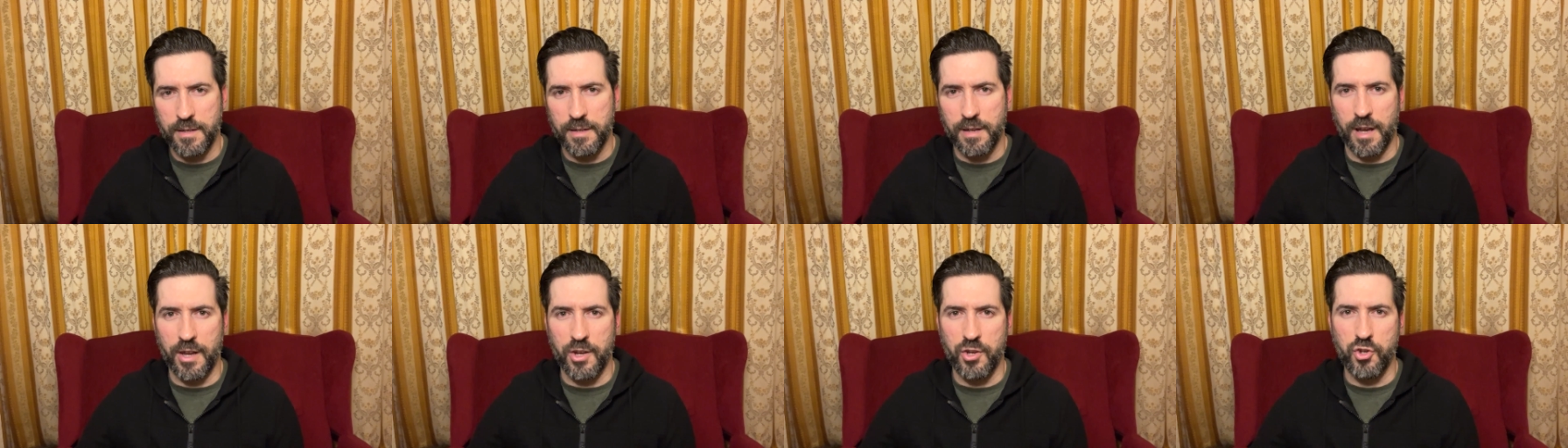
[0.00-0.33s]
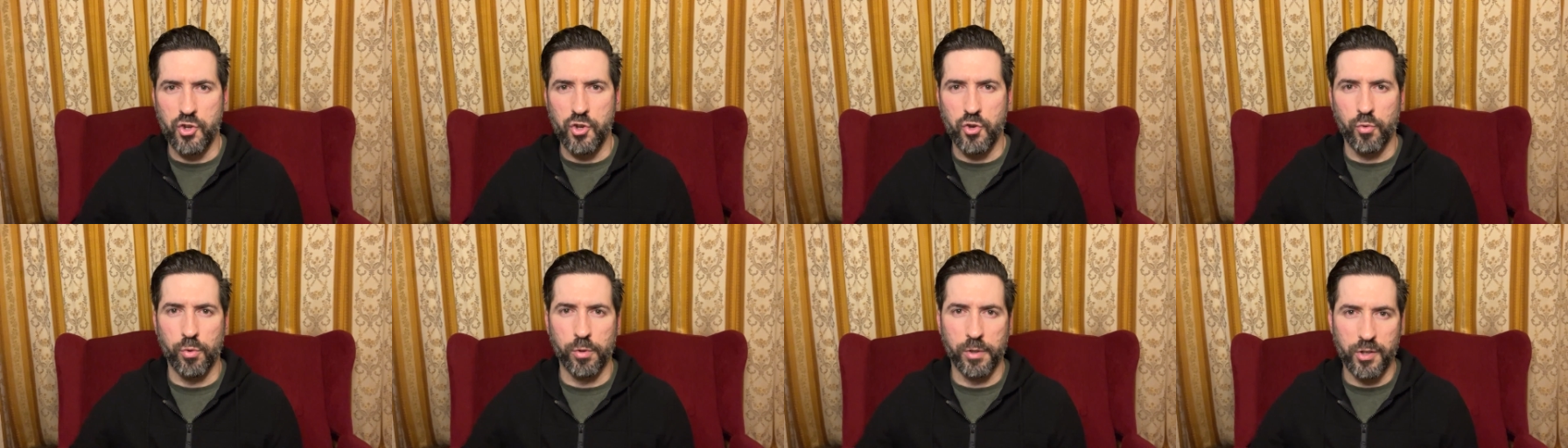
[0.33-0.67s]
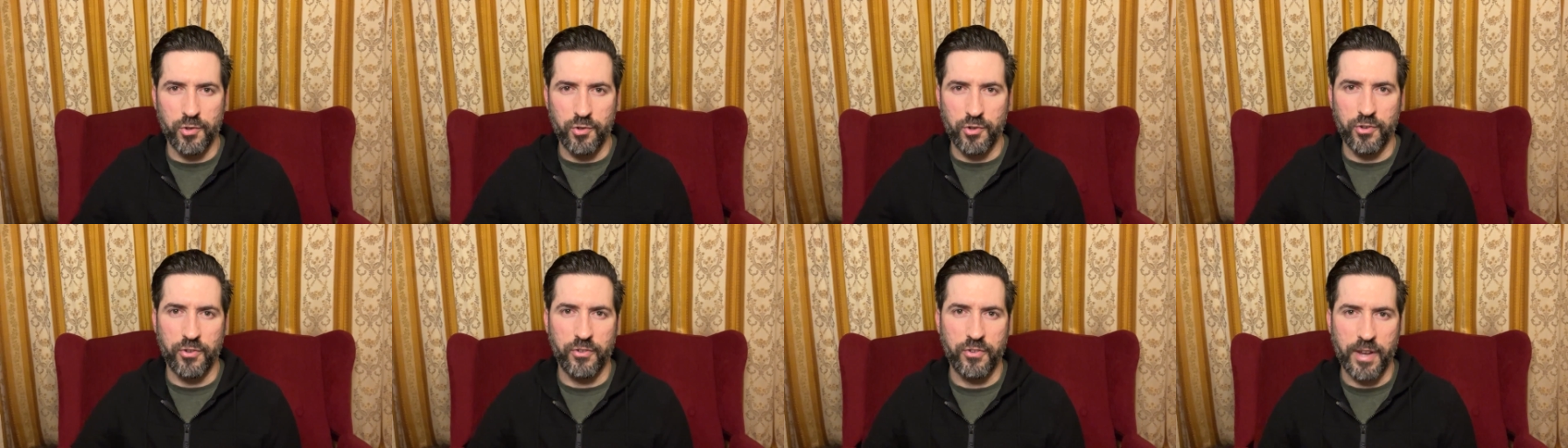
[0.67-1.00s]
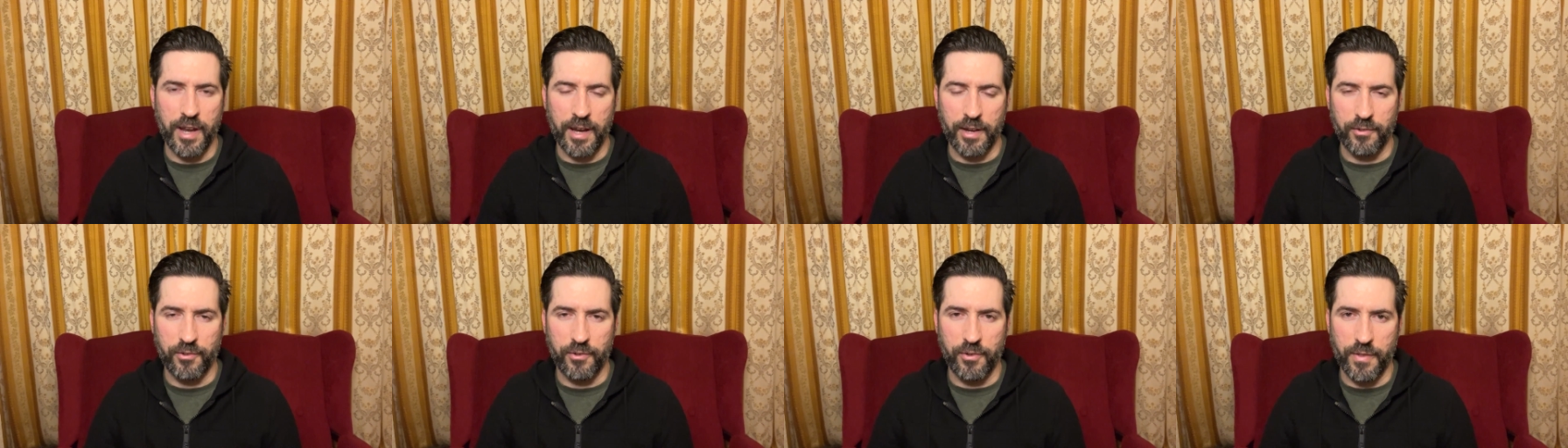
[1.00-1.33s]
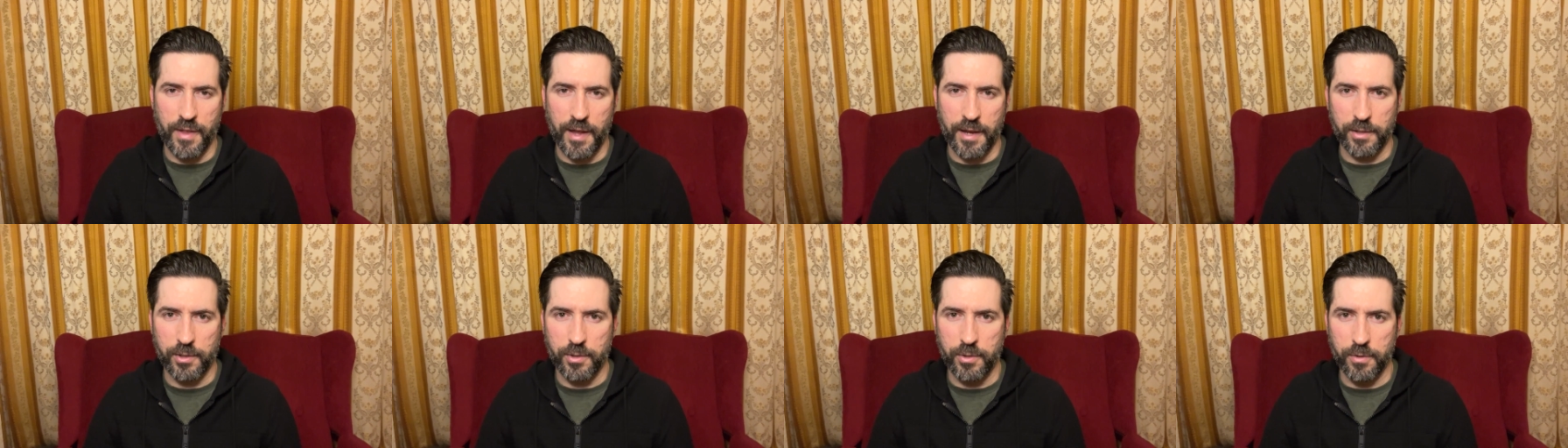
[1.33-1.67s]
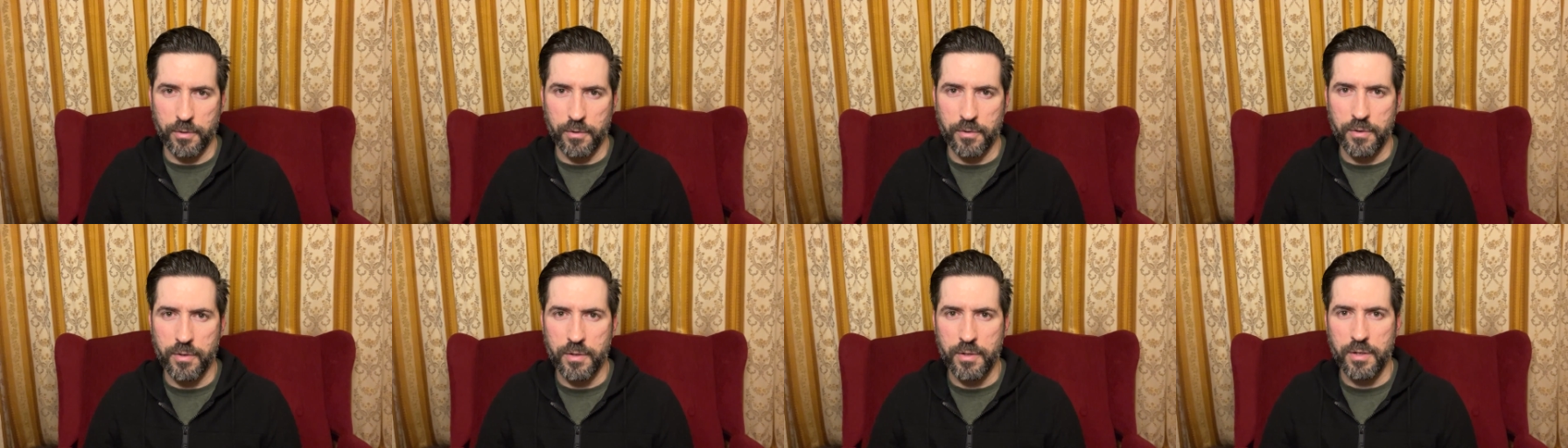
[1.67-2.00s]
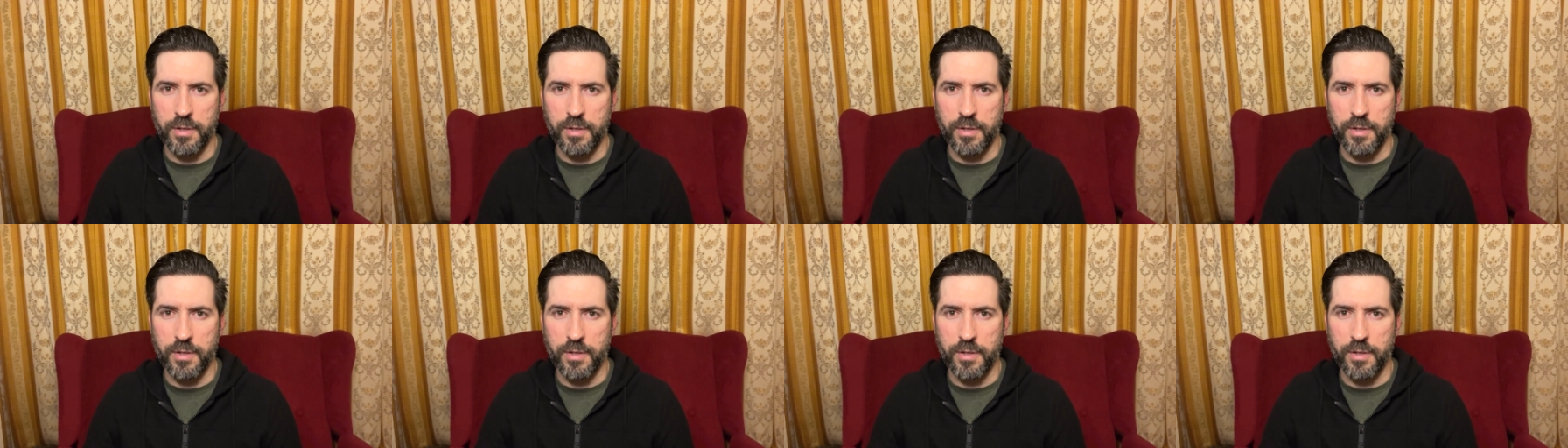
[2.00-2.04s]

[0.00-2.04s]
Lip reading: a new religious text that could